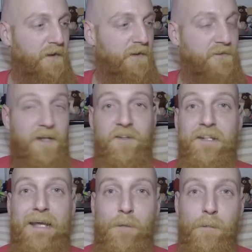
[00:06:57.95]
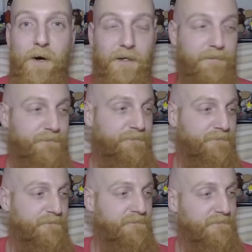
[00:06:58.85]
it's, it's a label bug.
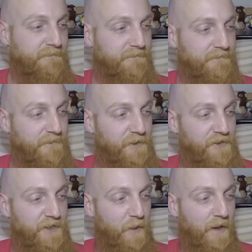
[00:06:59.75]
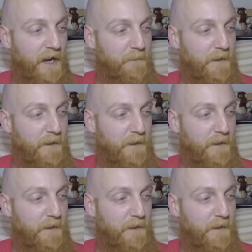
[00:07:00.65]
She's staring at